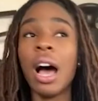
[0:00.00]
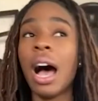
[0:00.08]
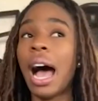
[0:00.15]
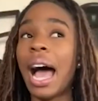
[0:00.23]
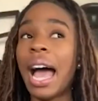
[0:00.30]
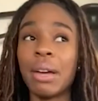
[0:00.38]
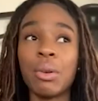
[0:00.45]

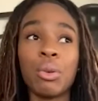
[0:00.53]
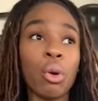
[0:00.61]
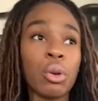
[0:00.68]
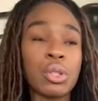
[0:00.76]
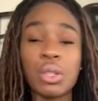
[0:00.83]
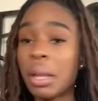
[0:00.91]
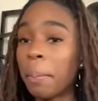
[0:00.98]
I go
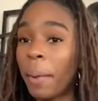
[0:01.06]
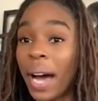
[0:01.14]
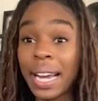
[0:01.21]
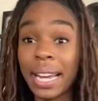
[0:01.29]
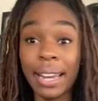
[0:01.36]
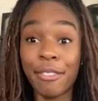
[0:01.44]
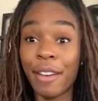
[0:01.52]
to the park
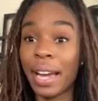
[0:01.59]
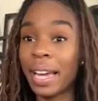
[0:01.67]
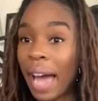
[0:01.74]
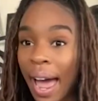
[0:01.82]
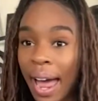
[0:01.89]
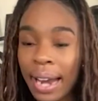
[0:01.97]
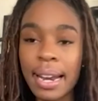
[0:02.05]
if I
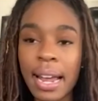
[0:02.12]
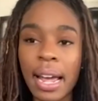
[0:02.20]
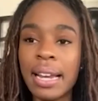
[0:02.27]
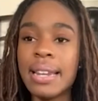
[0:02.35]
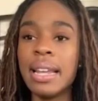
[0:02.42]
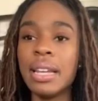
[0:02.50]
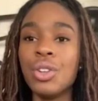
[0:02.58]
can.
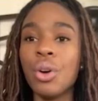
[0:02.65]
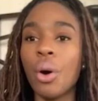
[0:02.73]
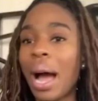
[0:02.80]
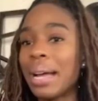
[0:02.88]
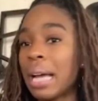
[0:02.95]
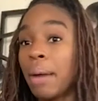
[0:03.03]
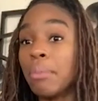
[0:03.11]
And, you know,
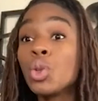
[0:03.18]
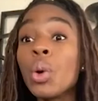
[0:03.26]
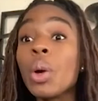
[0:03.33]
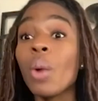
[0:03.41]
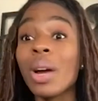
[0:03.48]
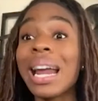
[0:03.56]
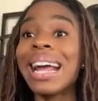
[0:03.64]
I'm doing
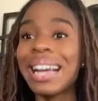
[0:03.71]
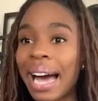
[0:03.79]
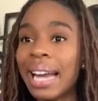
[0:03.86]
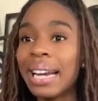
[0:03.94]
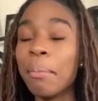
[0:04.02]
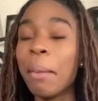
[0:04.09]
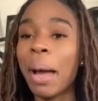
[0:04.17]
what I can
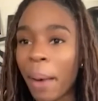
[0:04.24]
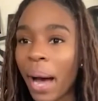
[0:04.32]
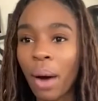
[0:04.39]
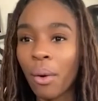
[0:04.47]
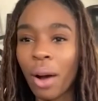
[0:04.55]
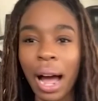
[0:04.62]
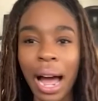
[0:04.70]
in my
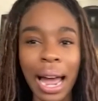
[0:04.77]
power.